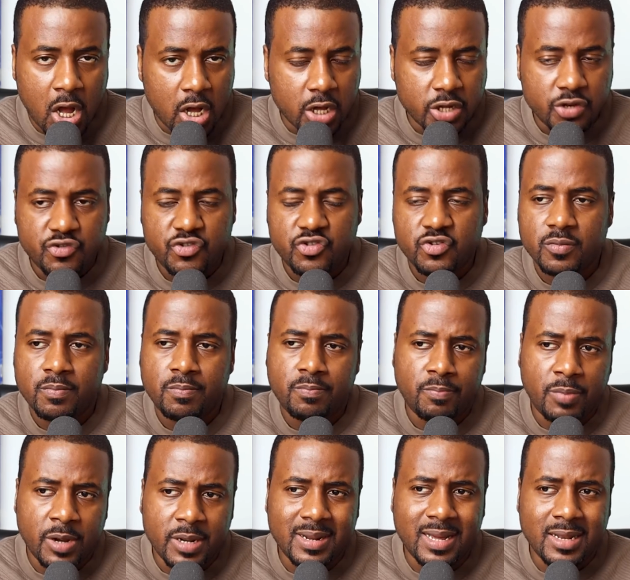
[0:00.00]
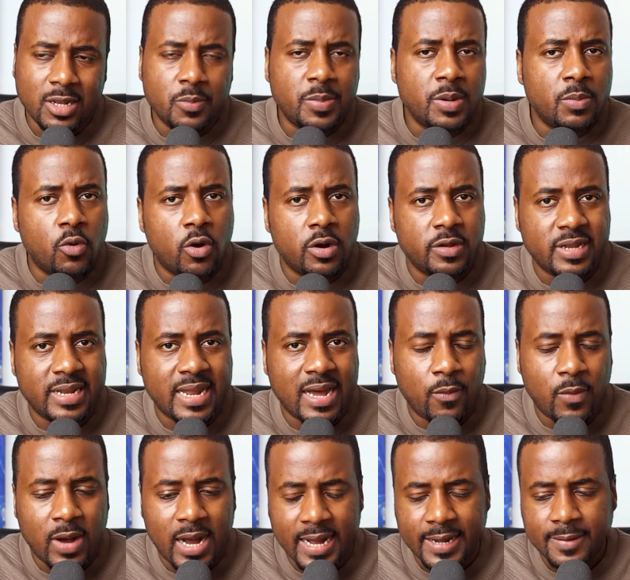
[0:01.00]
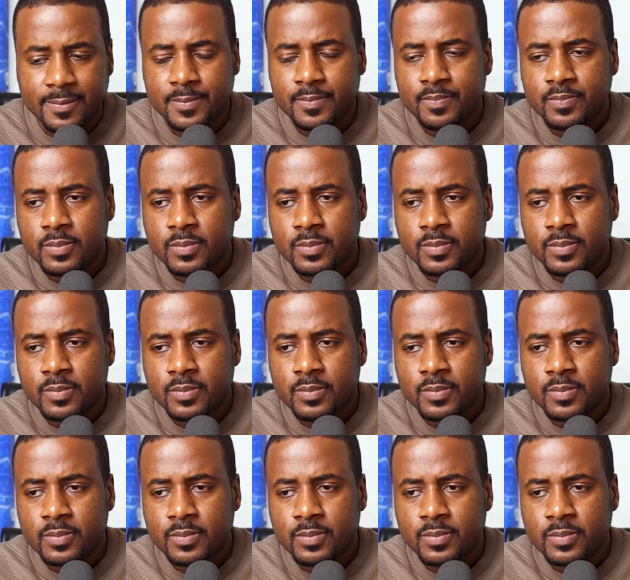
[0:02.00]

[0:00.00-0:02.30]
hunch, but a little bit more than that. Why?